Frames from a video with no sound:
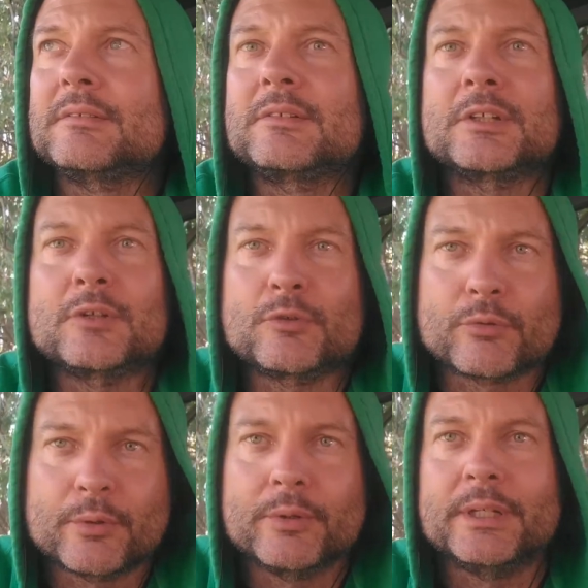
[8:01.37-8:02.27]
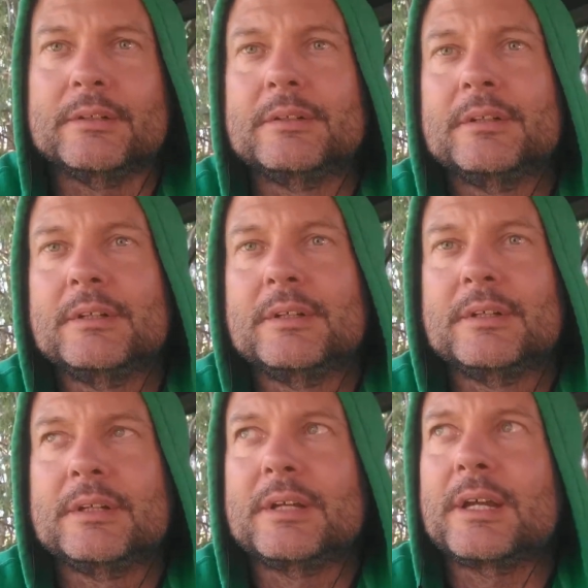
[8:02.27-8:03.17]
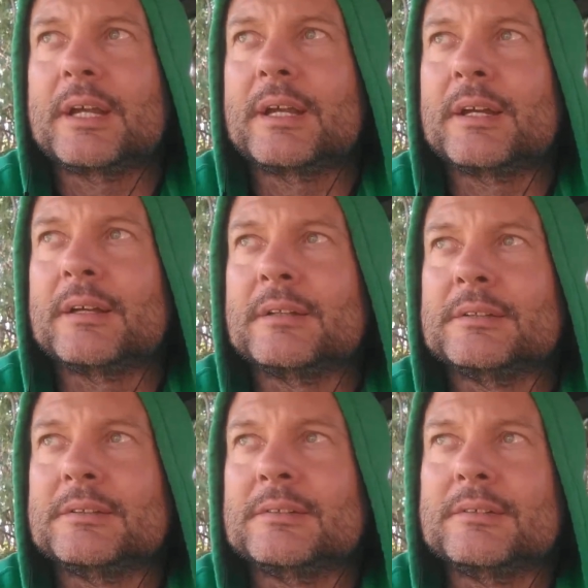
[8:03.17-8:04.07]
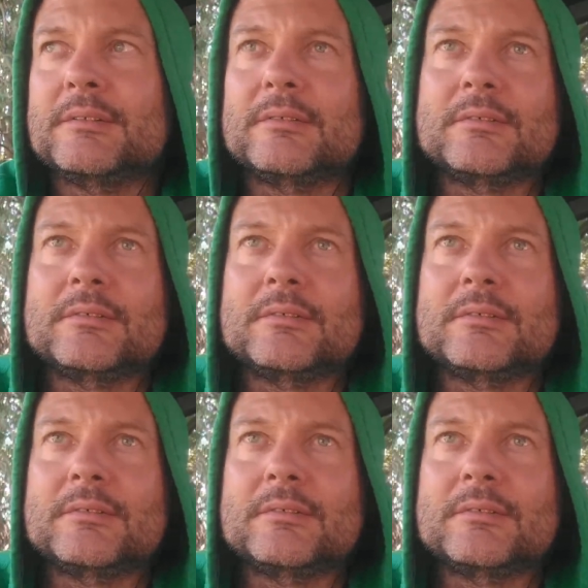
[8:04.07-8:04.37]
congruent, and,